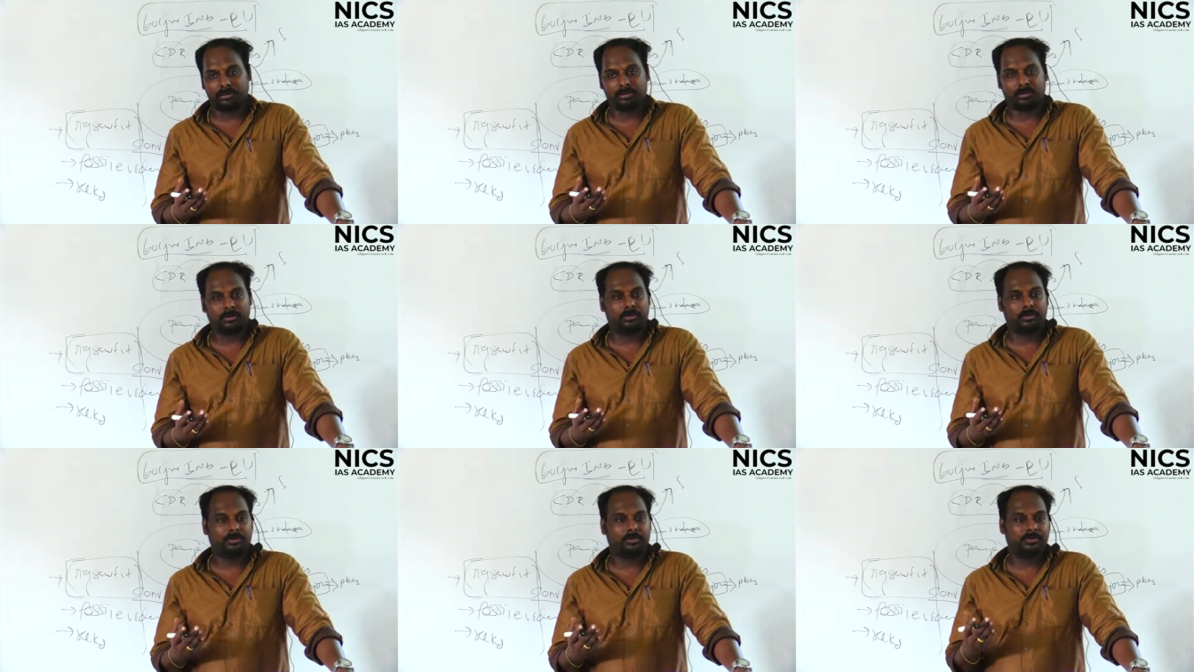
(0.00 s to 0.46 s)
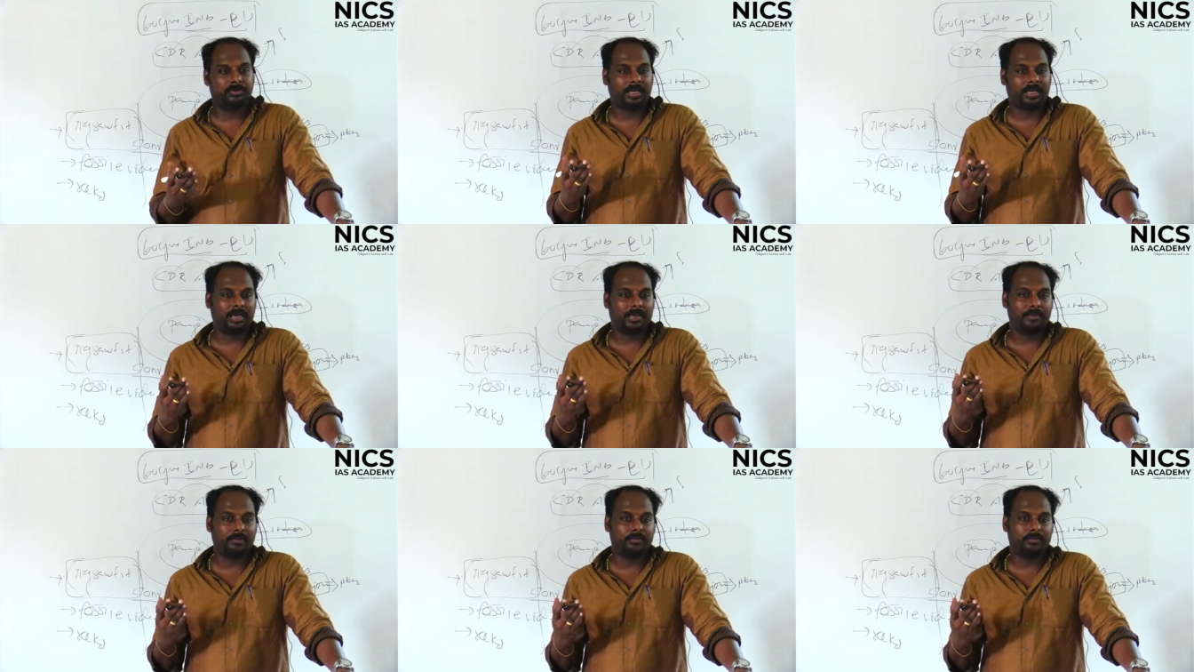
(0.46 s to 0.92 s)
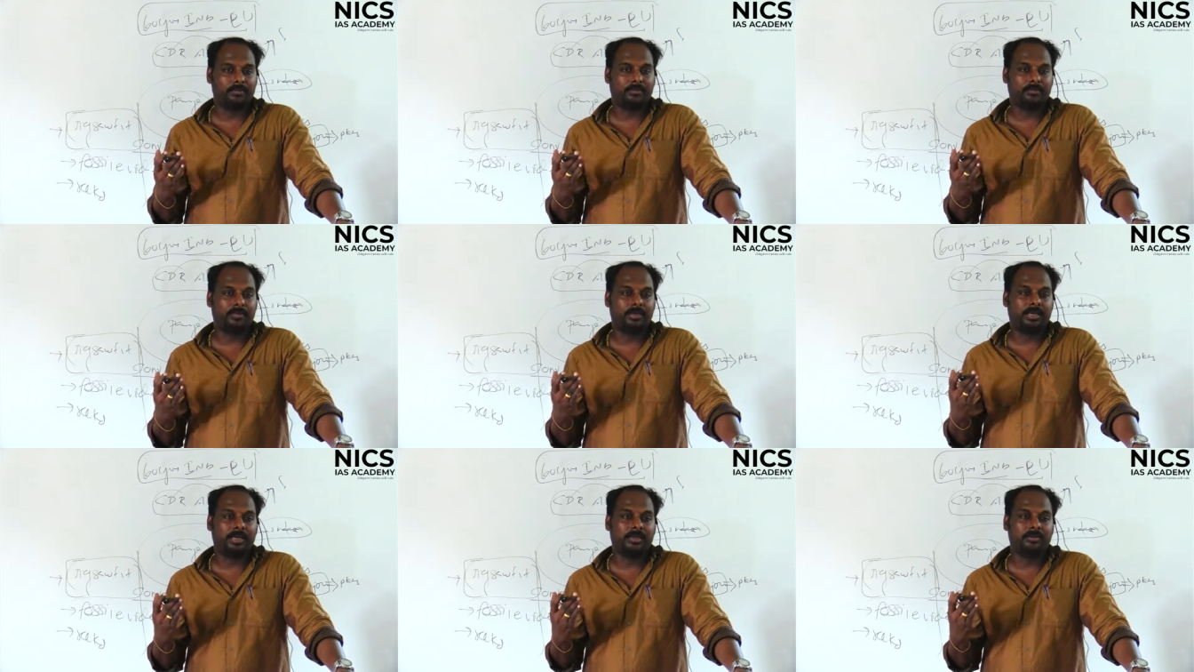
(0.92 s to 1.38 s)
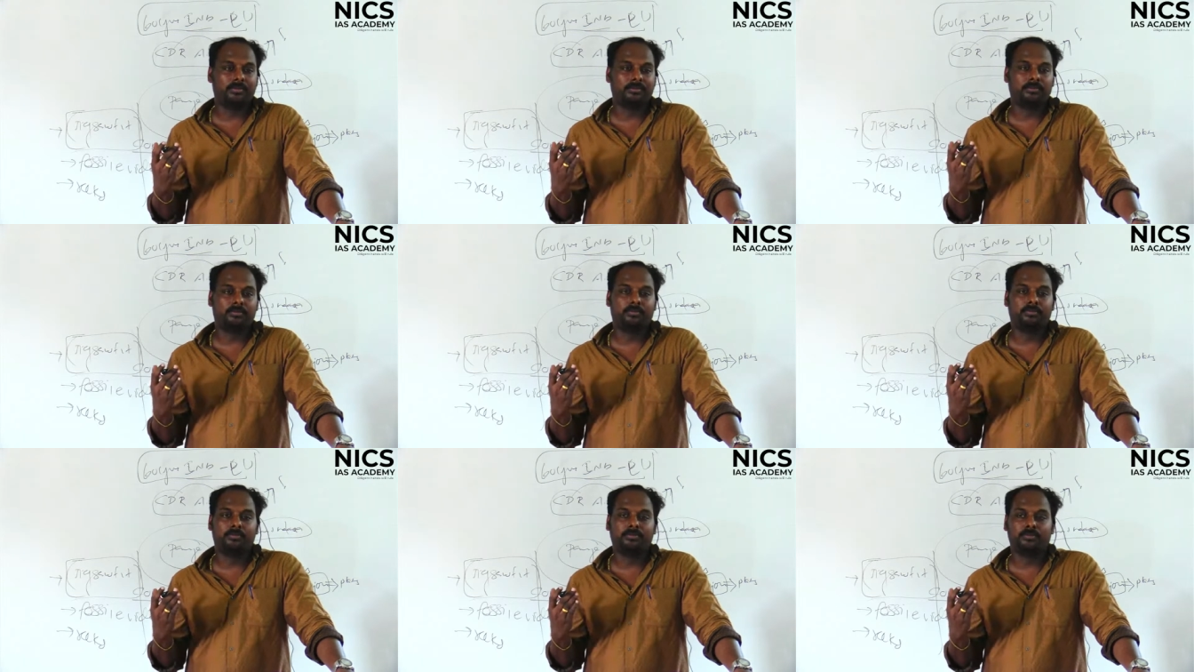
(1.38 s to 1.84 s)
So we are in, like
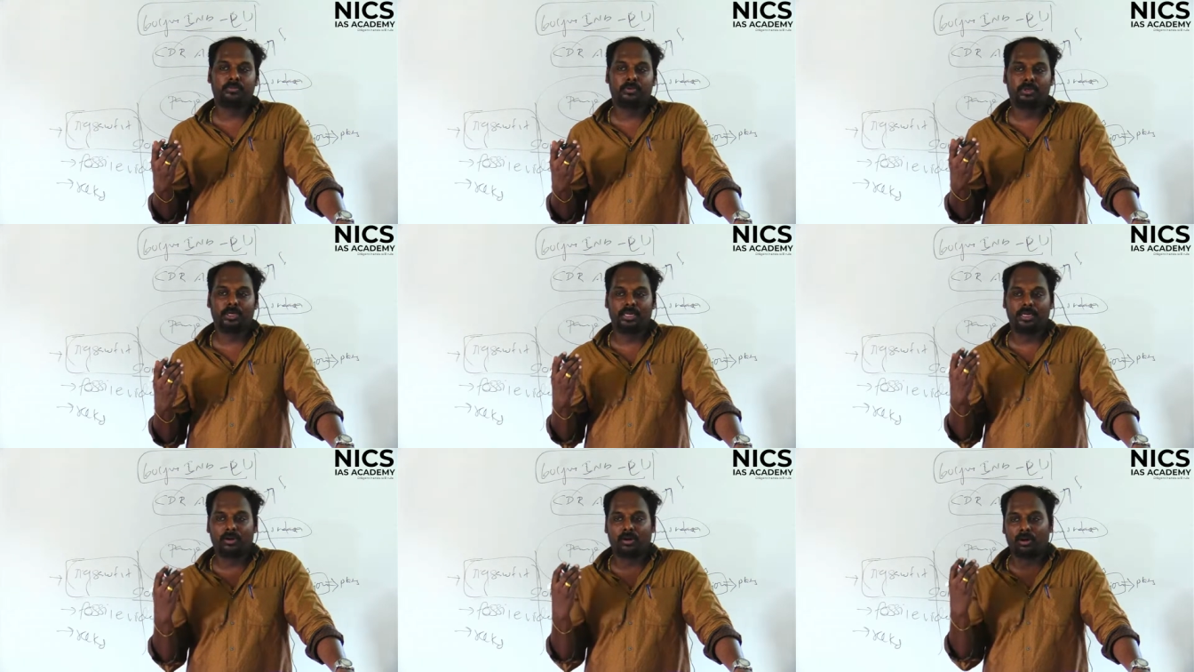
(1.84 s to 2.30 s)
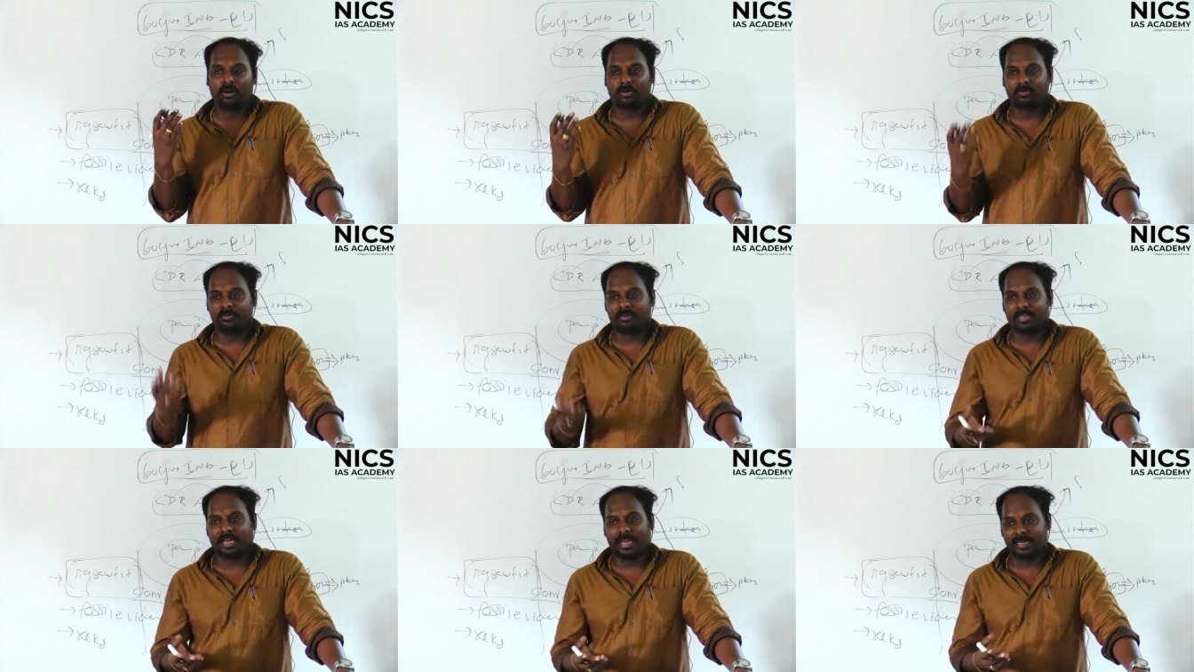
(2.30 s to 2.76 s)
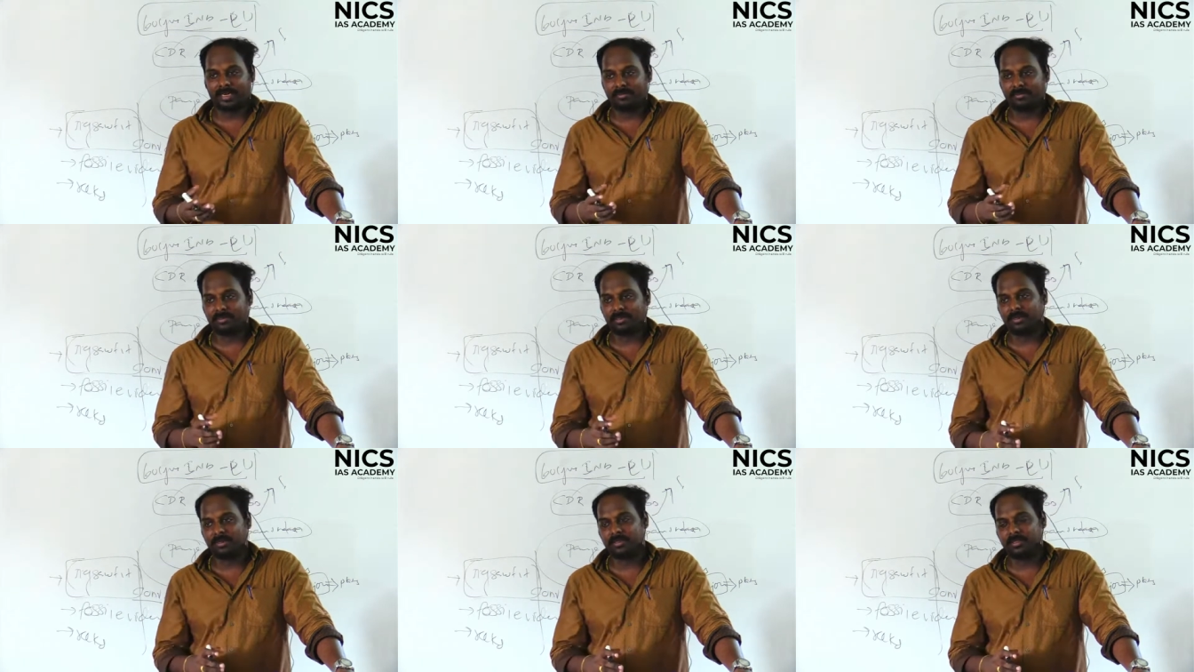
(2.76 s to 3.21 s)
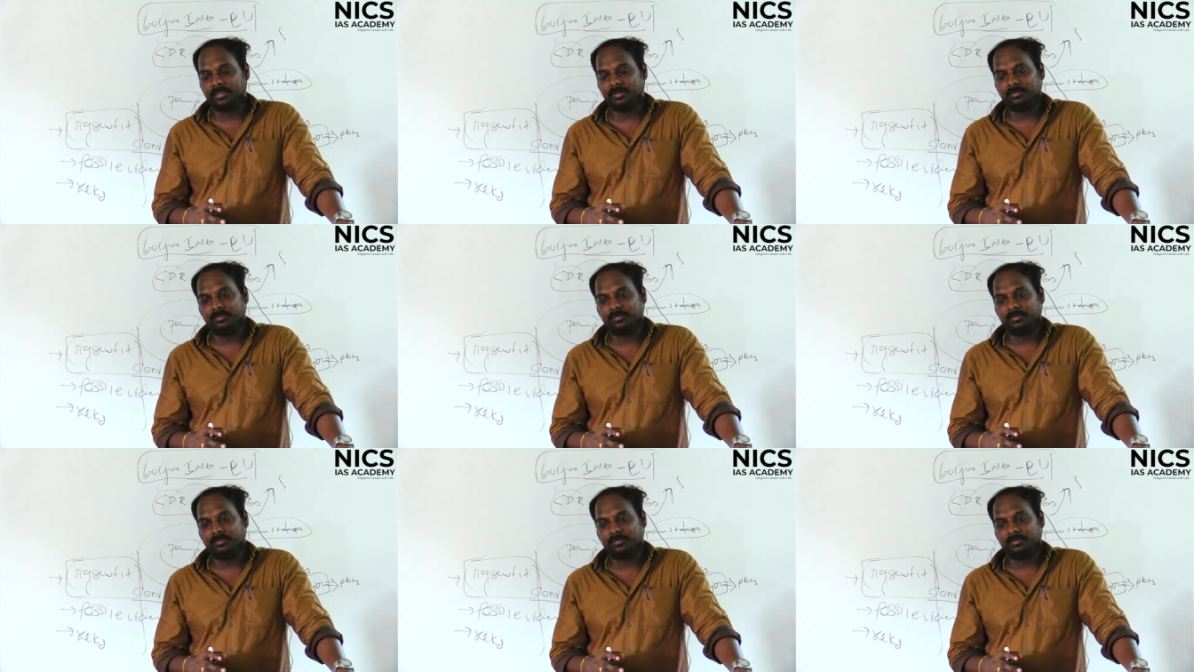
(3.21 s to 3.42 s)
putting lot of tariffs on the